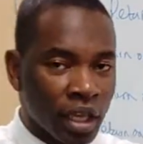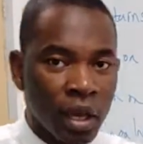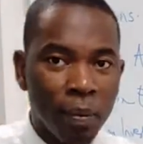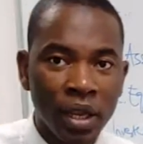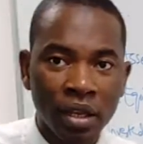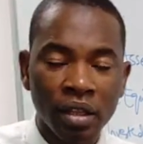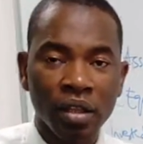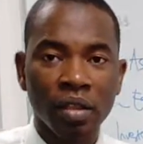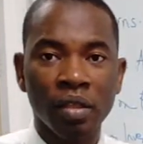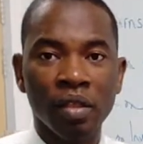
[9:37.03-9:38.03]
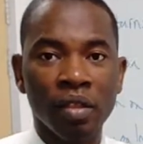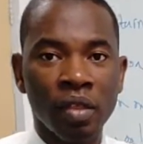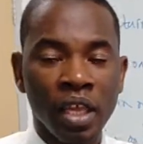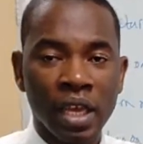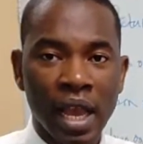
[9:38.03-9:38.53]
keeping
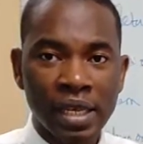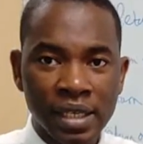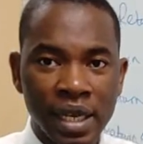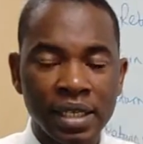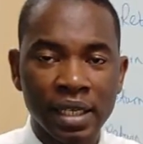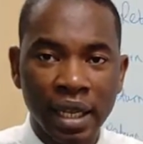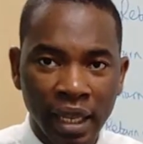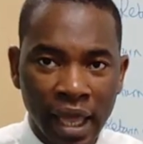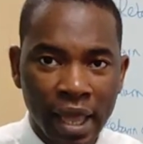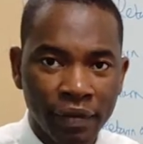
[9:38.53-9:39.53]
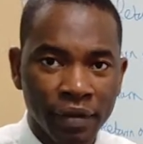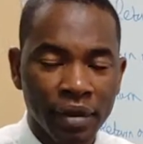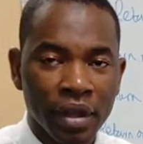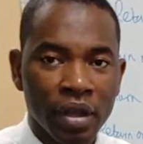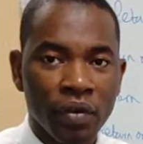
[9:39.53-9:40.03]
the asset
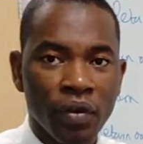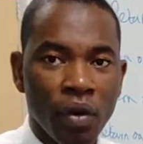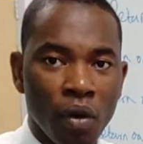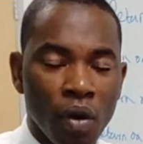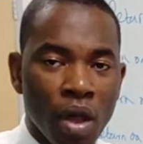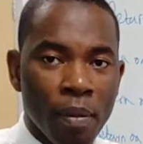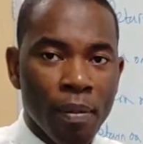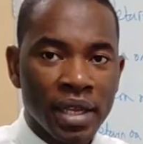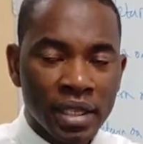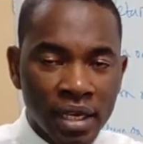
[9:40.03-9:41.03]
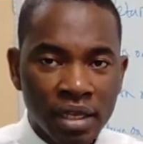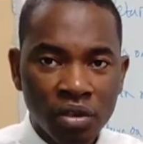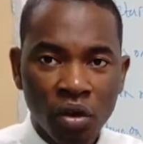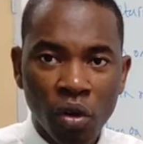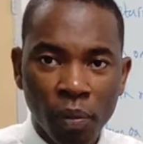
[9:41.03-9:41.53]
alive, for
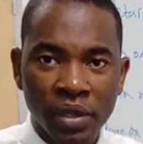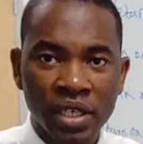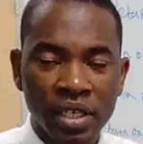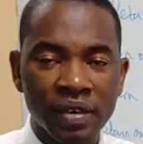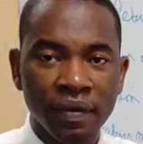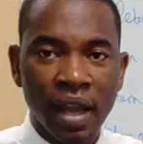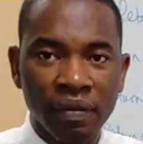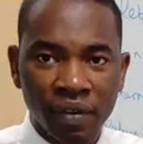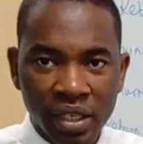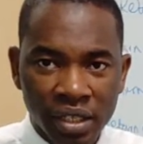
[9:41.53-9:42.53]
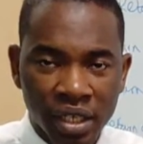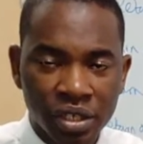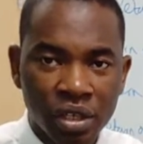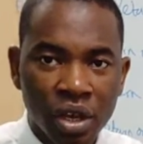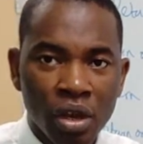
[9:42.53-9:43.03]
maintaining your competitive
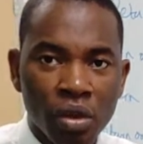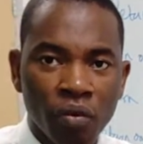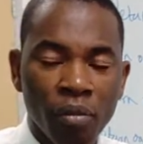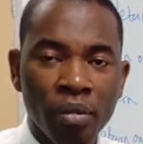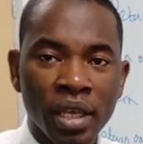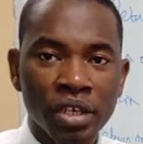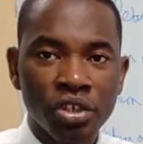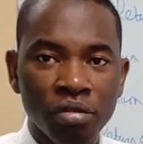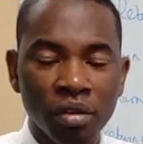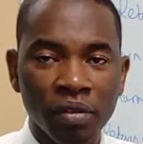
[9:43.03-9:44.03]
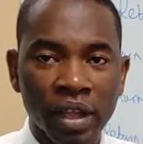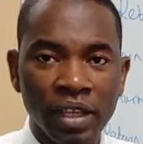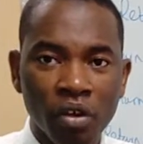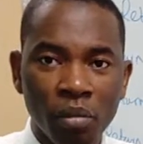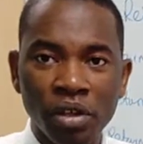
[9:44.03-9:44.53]
advantage, for making sure
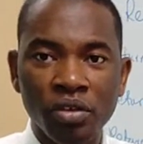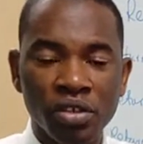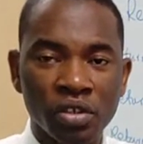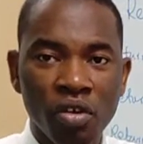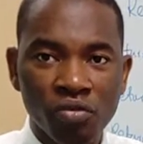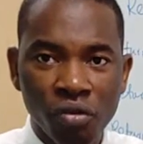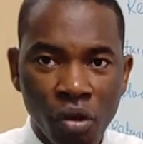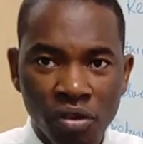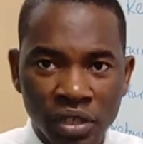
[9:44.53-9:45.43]
that the company does not